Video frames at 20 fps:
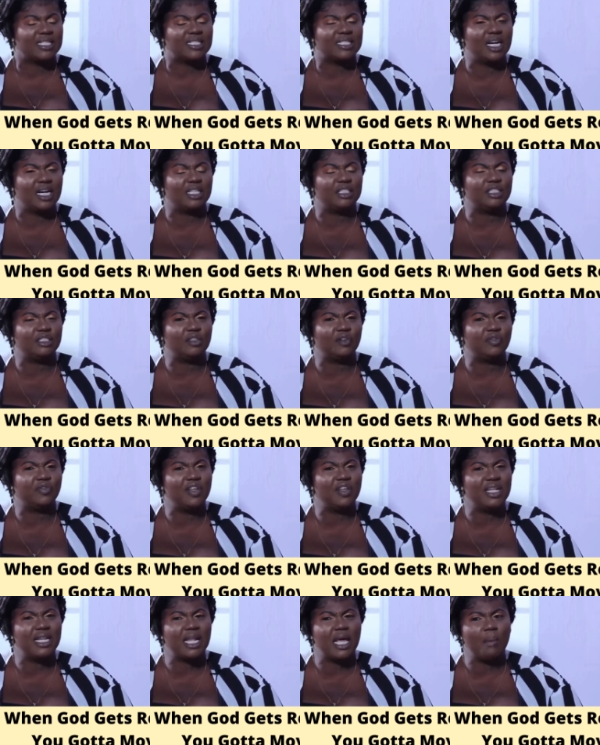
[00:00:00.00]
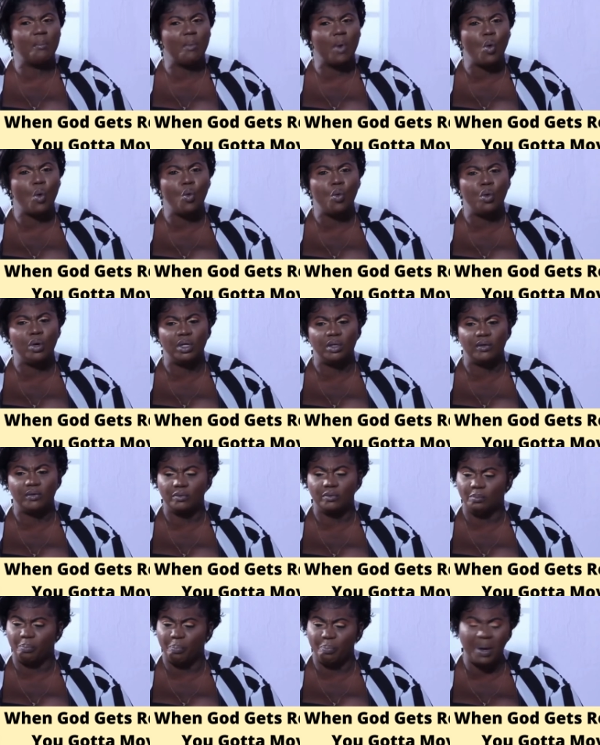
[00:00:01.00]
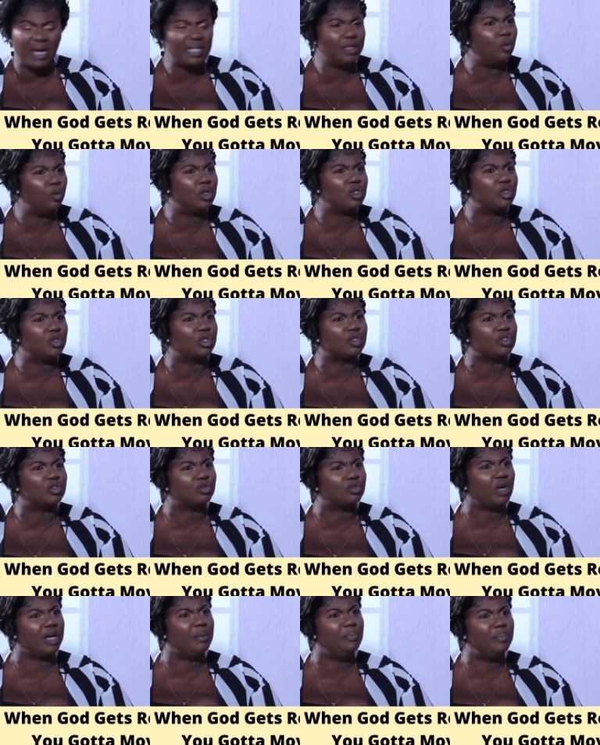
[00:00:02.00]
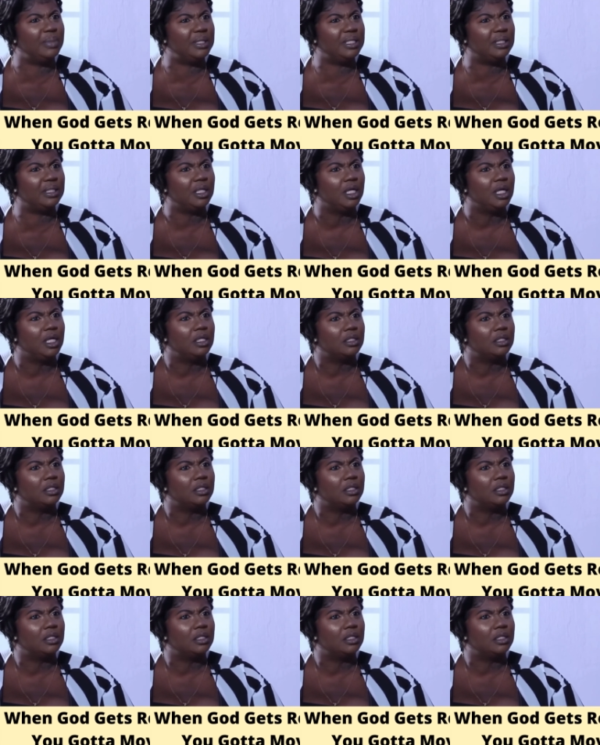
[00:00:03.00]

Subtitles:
I started to feel like my whole body was just trembling.